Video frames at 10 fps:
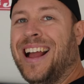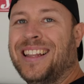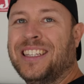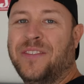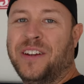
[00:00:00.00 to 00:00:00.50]

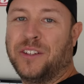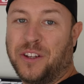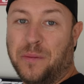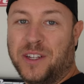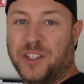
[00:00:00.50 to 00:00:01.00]
this video is
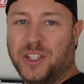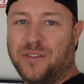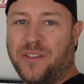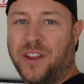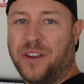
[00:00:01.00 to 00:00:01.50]
going to be just
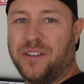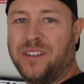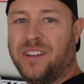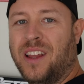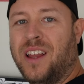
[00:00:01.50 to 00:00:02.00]
for you.
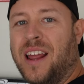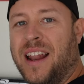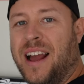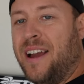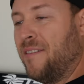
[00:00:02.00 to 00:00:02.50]
And
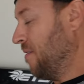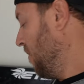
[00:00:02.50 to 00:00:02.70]
I have it